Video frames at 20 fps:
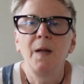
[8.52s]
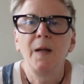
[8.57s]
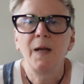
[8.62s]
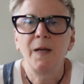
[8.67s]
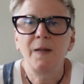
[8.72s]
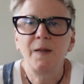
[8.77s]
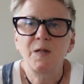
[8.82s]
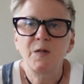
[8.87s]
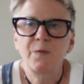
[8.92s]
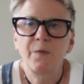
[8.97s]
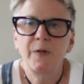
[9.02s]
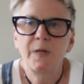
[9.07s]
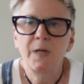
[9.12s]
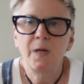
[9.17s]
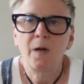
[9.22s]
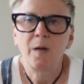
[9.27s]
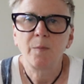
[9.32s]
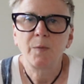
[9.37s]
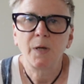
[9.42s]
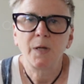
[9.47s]
In this
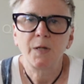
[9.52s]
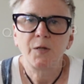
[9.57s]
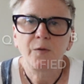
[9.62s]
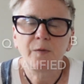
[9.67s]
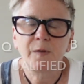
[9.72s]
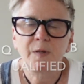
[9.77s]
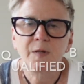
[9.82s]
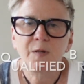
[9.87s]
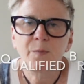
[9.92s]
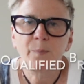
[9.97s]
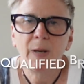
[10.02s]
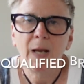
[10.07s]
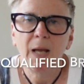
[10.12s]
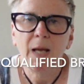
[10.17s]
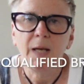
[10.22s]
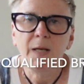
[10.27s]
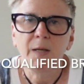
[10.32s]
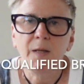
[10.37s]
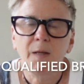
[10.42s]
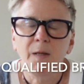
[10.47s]
video, I'm going to
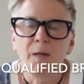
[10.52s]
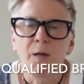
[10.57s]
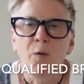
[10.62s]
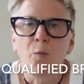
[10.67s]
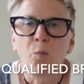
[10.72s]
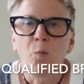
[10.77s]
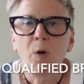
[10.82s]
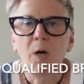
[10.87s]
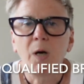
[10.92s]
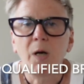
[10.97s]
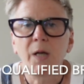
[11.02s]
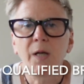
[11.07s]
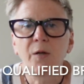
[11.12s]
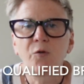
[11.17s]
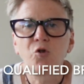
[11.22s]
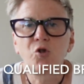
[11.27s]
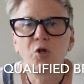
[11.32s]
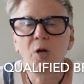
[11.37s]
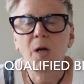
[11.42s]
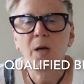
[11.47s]
explain why
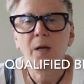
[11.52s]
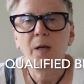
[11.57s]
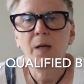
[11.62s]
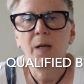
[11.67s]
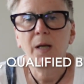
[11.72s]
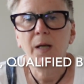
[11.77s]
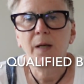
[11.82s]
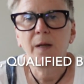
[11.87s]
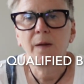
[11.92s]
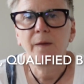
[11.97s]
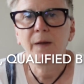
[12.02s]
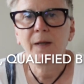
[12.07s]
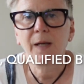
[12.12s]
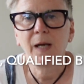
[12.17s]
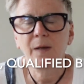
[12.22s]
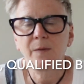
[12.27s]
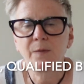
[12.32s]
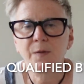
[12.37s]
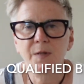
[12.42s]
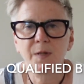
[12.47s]
journaling, the
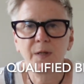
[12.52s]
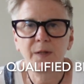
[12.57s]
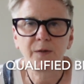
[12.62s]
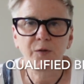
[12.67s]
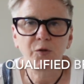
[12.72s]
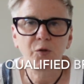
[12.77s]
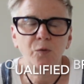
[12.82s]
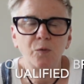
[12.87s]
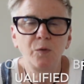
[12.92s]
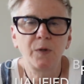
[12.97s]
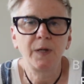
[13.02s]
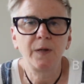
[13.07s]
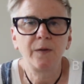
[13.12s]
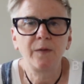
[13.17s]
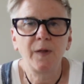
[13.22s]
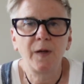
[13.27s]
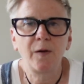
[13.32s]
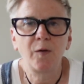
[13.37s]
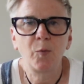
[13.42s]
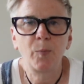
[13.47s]
counselling, the talking
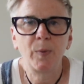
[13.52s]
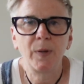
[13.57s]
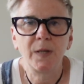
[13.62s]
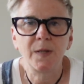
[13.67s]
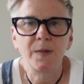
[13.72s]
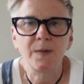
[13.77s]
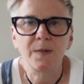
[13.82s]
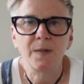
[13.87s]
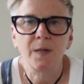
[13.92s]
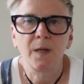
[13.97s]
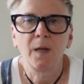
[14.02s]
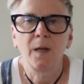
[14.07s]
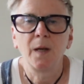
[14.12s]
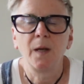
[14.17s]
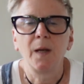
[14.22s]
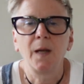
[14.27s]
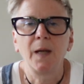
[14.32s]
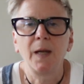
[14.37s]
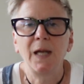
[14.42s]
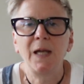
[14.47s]
therapies,
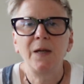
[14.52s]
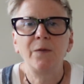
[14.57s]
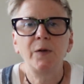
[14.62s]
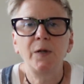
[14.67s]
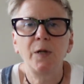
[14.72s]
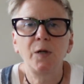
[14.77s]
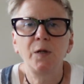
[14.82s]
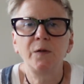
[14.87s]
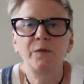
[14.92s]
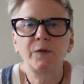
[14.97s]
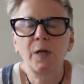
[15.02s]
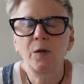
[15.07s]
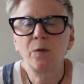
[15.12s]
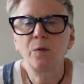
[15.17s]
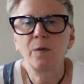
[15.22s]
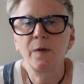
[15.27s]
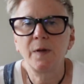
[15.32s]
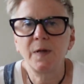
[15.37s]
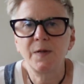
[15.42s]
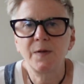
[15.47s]
even though you've done
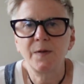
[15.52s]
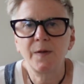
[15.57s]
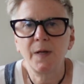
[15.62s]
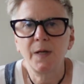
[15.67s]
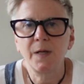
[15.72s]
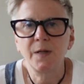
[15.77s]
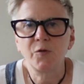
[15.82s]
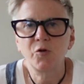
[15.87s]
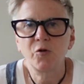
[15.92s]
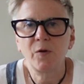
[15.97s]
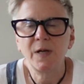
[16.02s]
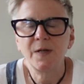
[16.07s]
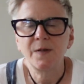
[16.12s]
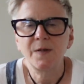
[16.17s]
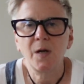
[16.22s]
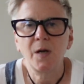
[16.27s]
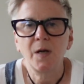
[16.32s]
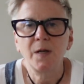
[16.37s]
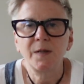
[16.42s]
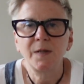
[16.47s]
all of these things, your
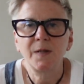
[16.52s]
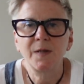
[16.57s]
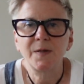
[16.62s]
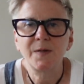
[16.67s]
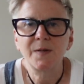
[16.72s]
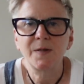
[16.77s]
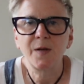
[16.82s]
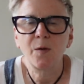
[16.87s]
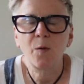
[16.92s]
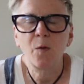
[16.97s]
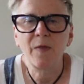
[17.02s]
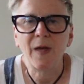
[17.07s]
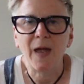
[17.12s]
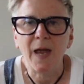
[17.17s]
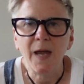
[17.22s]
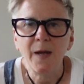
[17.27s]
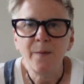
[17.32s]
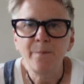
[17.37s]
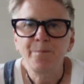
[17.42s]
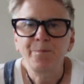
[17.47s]
anxiety is still
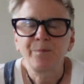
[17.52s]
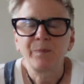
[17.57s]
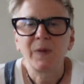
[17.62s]
there.